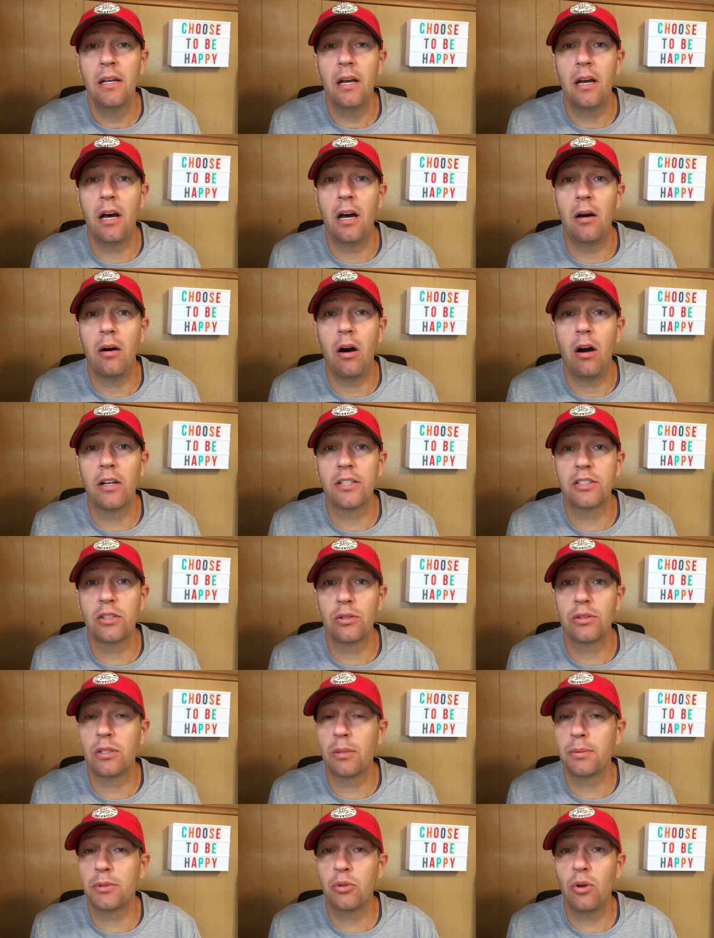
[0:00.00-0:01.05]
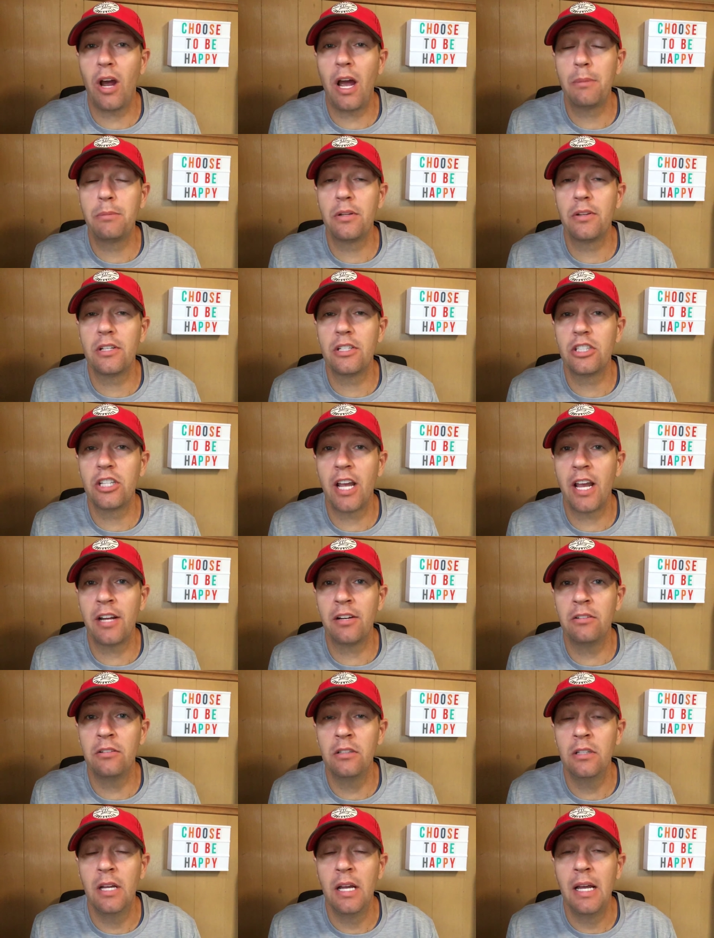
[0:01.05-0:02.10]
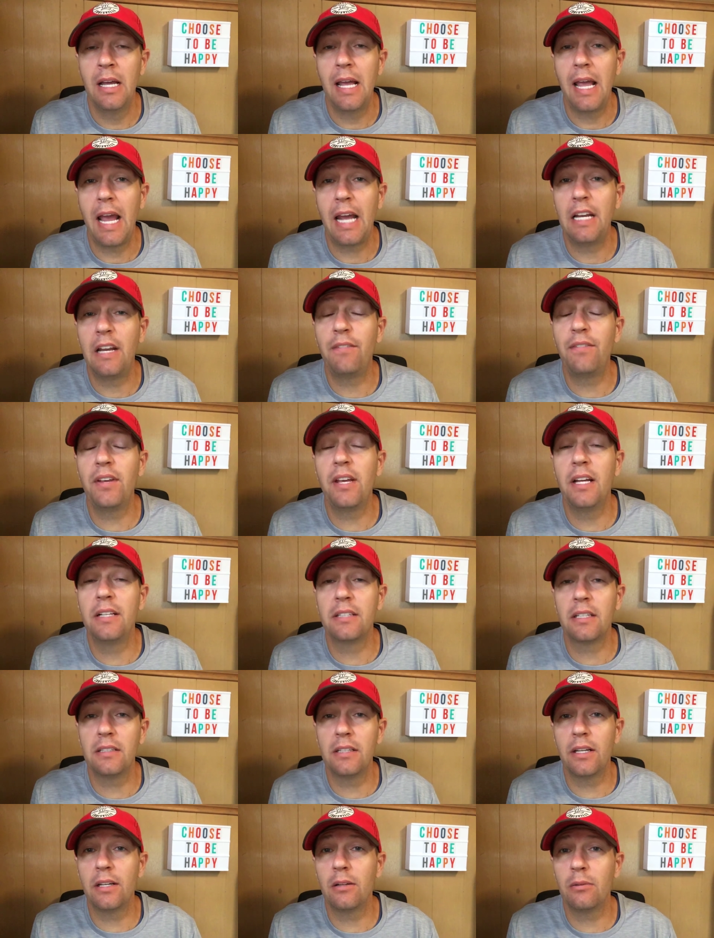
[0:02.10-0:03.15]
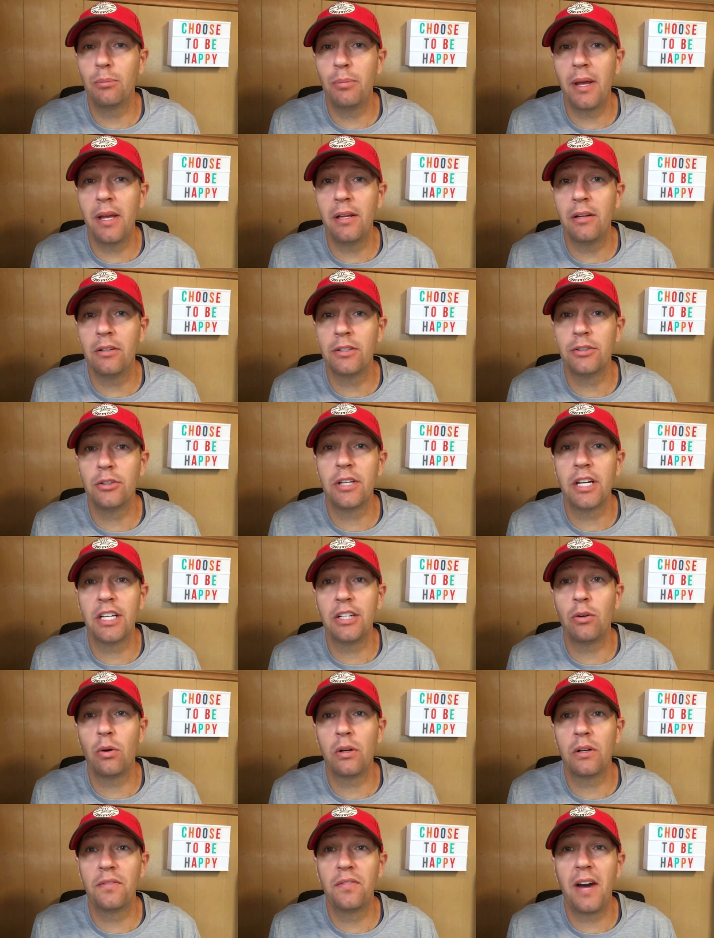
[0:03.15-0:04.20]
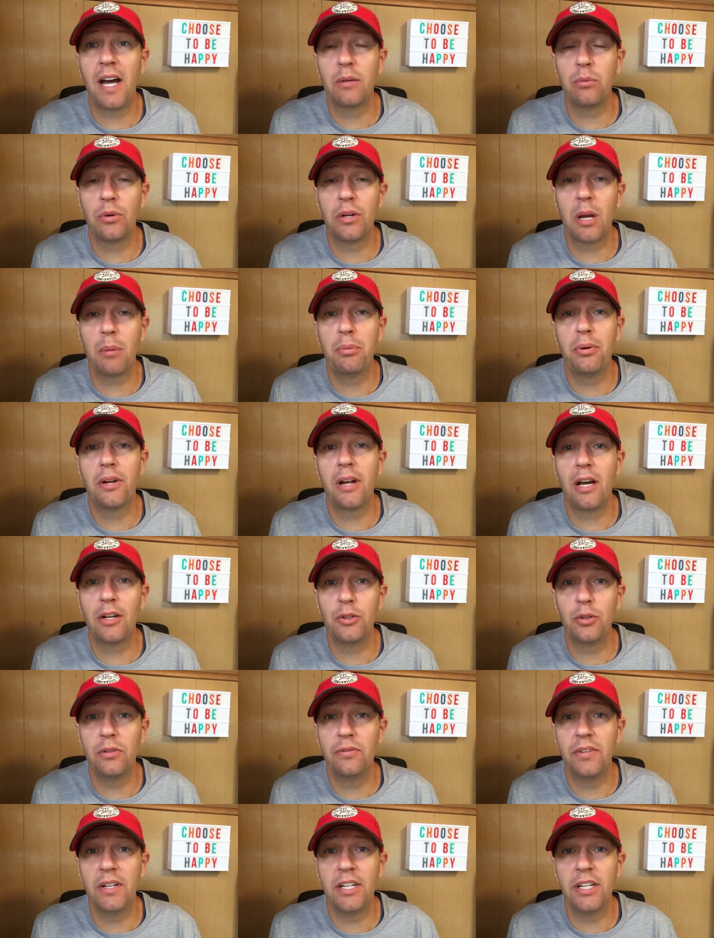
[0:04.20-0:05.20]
Also subscribe to the channel. And if you hit the little bell, you'll get notified when I put out new